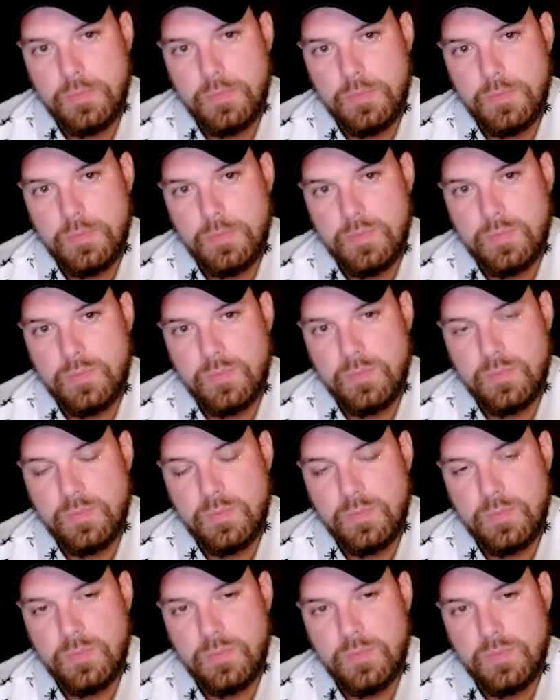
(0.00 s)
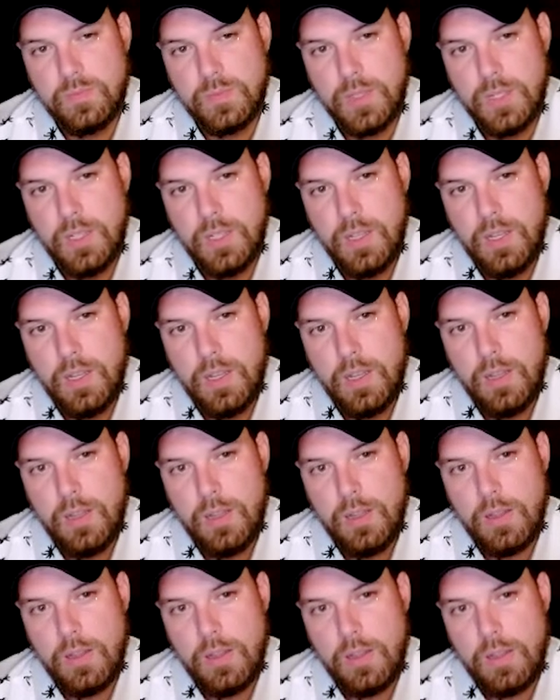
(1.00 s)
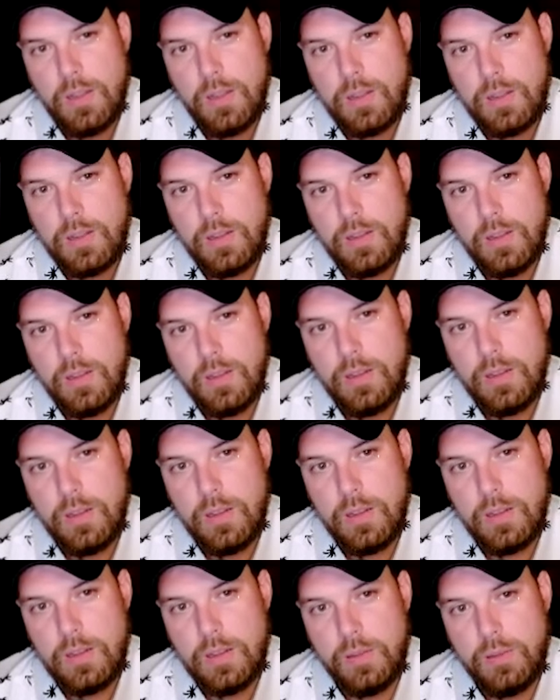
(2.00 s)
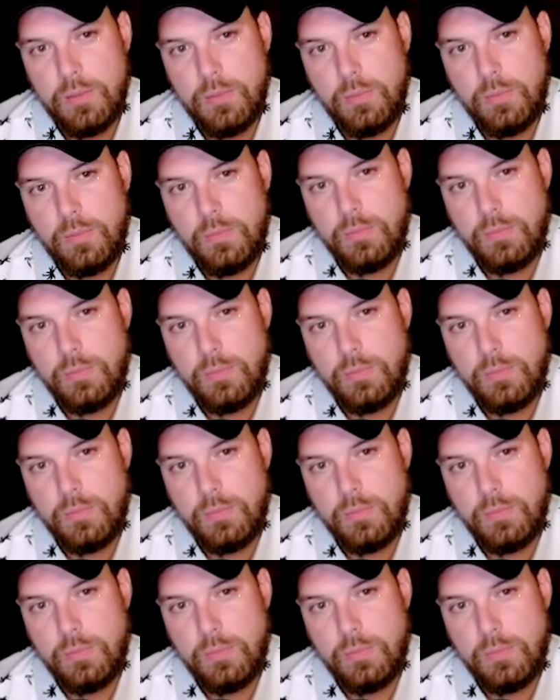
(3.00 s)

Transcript: (not speaking)